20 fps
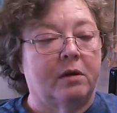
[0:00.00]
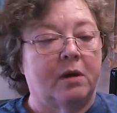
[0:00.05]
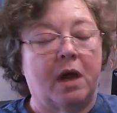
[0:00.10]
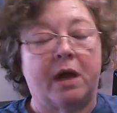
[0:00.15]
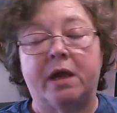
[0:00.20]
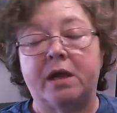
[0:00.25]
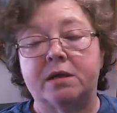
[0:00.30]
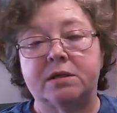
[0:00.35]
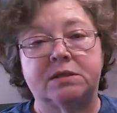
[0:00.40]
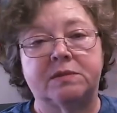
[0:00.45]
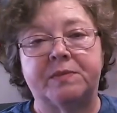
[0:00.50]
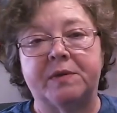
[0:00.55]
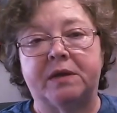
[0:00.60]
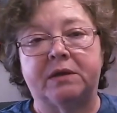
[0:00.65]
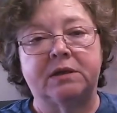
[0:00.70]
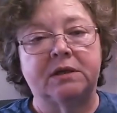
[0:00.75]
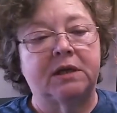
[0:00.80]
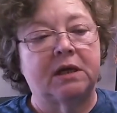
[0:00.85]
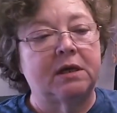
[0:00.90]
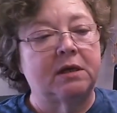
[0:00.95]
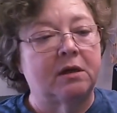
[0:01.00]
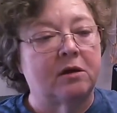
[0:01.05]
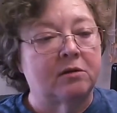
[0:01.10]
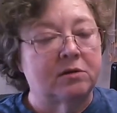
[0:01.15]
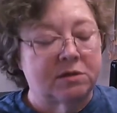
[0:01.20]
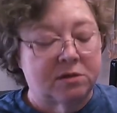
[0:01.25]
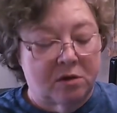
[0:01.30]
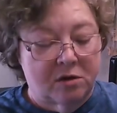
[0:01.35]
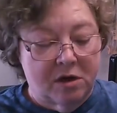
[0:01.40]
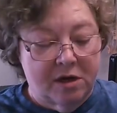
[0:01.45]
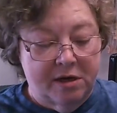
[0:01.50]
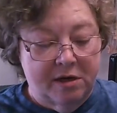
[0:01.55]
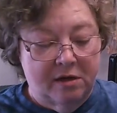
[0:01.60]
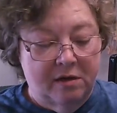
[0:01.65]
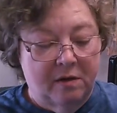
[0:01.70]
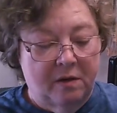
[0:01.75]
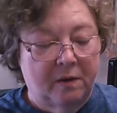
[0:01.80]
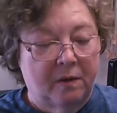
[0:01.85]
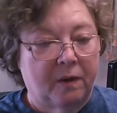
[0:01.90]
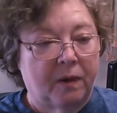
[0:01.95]
I can't spell today, y'all, sorry.
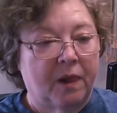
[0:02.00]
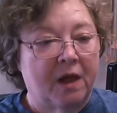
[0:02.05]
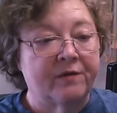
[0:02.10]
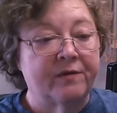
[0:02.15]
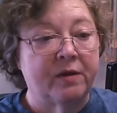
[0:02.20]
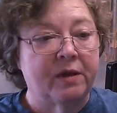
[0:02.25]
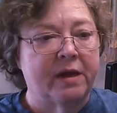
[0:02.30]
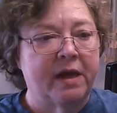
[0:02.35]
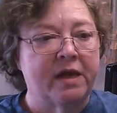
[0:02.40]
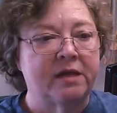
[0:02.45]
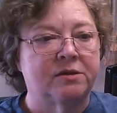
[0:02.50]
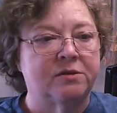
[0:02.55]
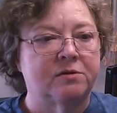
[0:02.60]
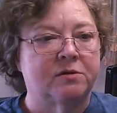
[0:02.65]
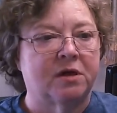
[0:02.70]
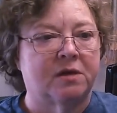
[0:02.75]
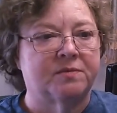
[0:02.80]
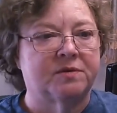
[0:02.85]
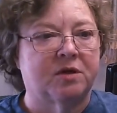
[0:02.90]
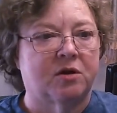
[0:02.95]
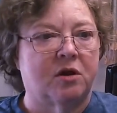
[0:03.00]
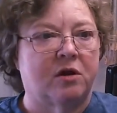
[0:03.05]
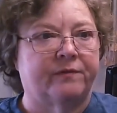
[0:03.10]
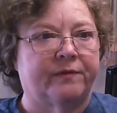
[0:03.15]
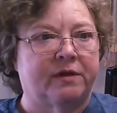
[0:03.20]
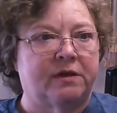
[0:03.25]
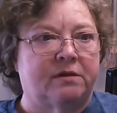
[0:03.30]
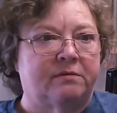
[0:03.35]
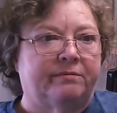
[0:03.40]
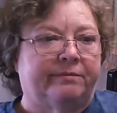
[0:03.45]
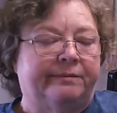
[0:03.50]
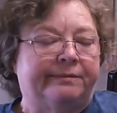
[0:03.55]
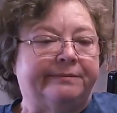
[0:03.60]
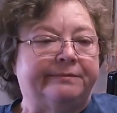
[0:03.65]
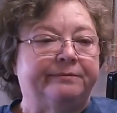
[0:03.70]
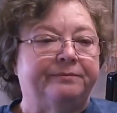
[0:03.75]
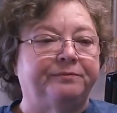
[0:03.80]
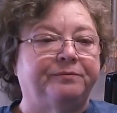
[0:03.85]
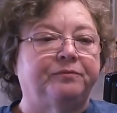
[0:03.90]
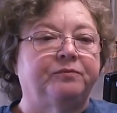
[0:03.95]
I've only had 2 cups of coffee.
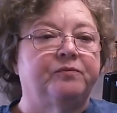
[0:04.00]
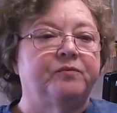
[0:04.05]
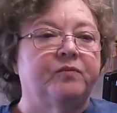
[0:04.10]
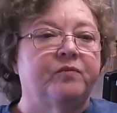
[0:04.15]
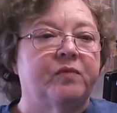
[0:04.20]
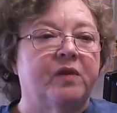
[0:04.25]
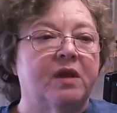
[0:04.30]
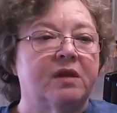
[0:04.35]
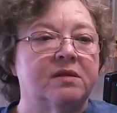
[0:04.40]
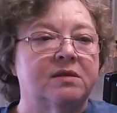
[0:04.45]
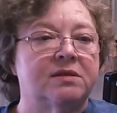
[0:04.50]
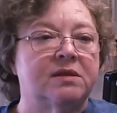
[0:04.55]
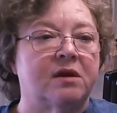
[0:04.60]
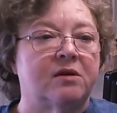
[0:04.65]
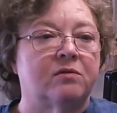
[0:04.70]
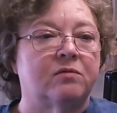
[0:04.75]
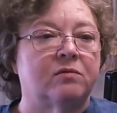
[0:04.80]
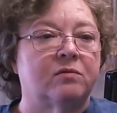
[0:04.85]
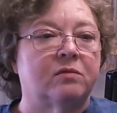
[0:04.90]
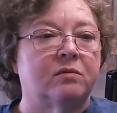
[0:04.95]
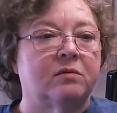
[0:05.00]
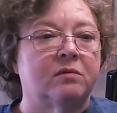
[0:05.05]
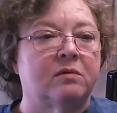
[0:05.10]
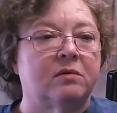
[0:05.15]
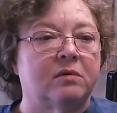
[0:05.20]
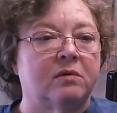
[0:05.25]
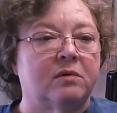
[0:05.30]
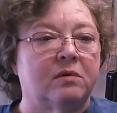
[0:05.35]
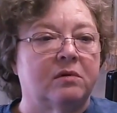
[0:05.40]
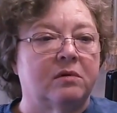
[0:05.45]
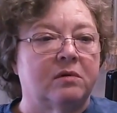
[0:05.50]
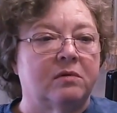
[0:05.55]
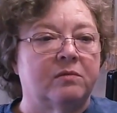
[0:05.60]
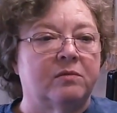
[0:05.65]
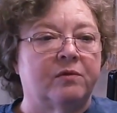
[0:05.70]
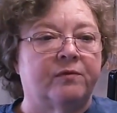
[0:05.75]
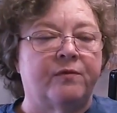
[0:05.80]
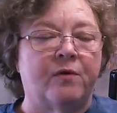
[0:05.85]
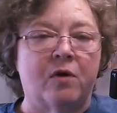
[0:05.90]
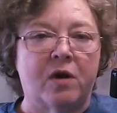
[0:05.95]
So,
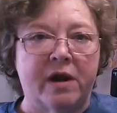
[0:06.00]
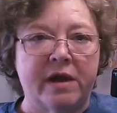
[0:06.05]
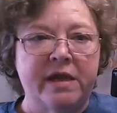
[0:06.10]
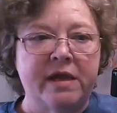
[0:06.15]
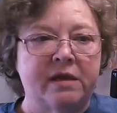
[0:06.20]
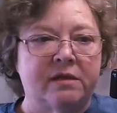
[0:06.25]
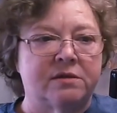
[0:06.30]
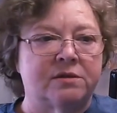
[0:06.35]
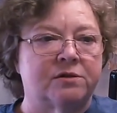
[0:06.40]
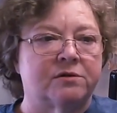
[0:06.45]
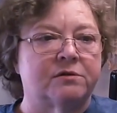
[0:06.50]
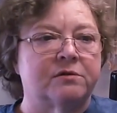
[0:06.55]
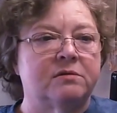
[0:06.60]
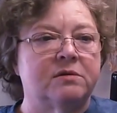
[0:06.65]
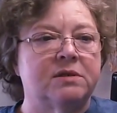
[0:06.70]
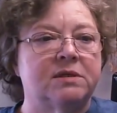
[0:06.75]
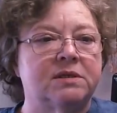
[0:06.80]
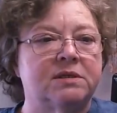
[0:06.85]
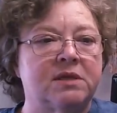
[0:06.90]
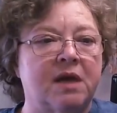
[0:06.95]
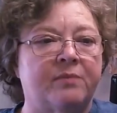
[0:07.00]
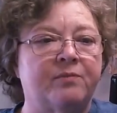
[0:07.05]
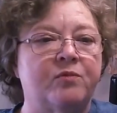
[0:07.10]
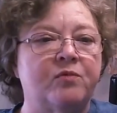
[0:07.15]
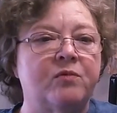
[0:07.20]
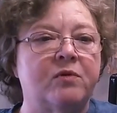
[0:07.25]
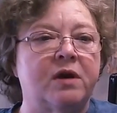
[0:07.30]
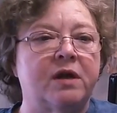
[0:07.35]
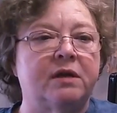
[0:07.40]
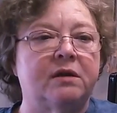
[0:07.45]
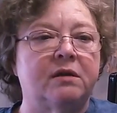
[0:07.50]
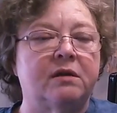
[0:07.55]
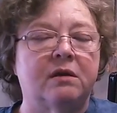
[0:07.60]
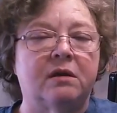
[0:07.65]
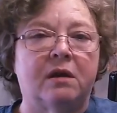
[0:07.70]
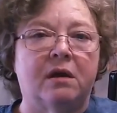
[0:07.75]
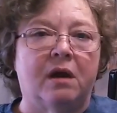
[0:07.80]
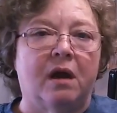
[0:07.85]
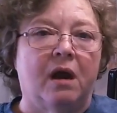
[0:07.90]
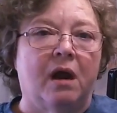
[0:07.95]
before I answer, step 1,
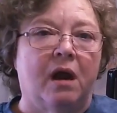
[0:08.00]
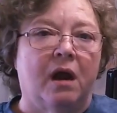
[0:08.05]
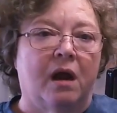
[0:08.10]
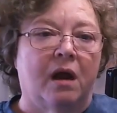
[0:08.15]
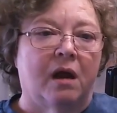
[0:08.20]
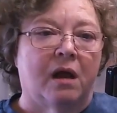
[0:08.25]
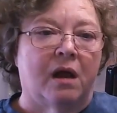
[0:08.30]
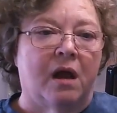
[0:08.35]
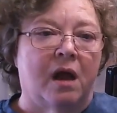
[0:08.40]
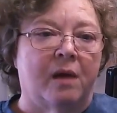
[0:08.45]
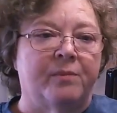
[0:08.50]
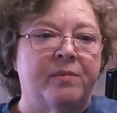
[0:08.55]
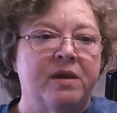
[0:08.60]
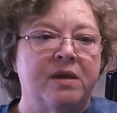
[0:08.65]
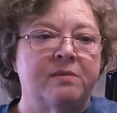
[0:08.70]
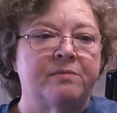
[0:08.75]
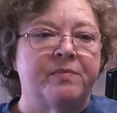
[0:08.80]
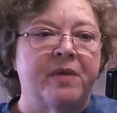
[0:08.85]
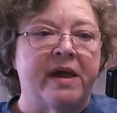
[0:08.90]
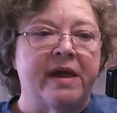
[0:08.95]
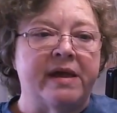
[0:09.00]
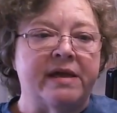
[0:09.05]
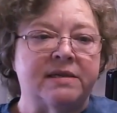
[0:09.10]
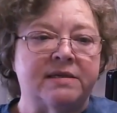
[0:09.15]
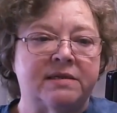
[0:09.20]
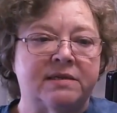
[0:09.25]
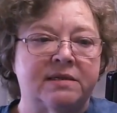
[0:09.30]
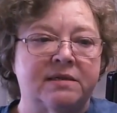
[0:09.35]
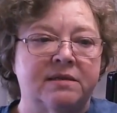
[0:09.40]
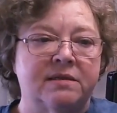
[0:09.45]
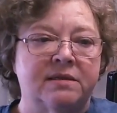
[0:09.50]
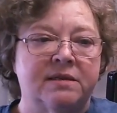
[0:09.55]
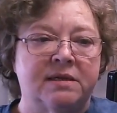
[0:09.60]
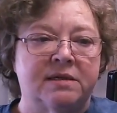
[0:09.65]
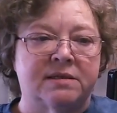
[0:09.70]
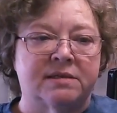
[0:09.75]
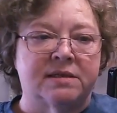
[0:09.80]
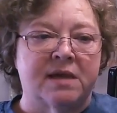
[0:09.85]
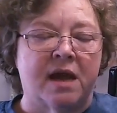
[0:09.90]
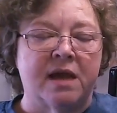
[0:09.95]
copy and paste the
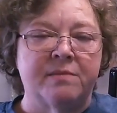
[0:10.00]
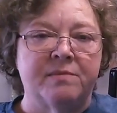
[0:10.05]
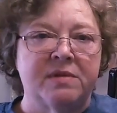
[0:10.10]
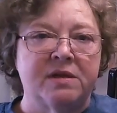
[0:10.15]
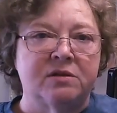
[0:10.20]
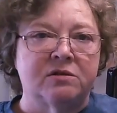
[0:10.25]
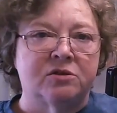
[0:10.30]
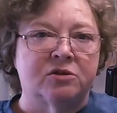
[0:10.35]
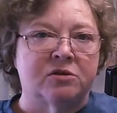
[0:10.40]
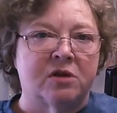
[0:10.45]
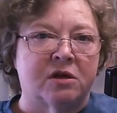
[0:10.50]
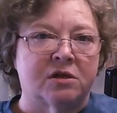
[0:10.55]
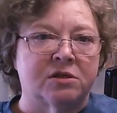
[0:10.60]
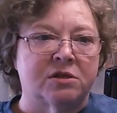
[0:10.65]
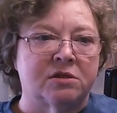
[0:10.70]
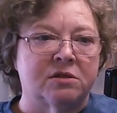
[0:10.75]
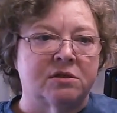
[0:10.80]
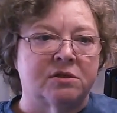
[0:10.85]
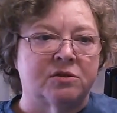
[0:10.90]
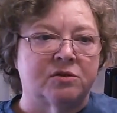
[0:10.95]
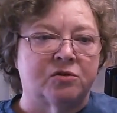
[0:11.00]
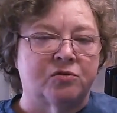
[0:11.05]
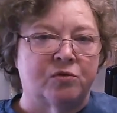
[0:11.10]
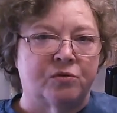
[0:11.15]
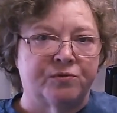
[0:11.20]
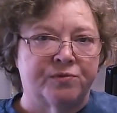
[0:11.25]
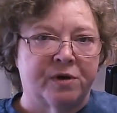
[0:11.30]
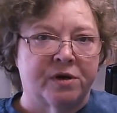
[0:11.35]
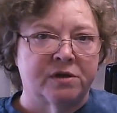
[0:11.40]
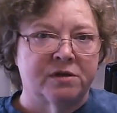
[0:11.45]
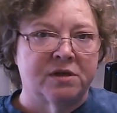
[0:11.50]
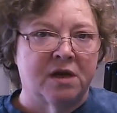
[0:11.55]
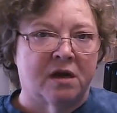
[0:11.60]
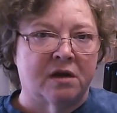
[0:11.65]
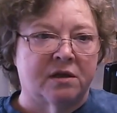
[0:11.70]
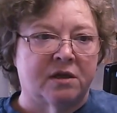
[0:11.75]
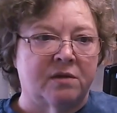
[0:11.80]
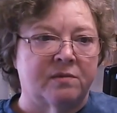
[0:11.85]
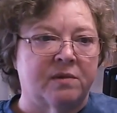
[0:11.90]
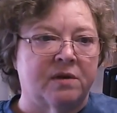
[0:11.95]
assignment instructions to a Word
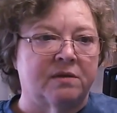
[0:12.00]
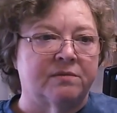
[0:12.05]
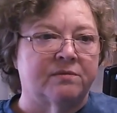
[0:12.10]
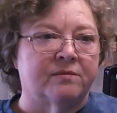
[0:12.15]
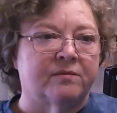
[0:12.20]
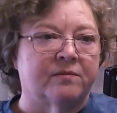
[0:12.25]
document.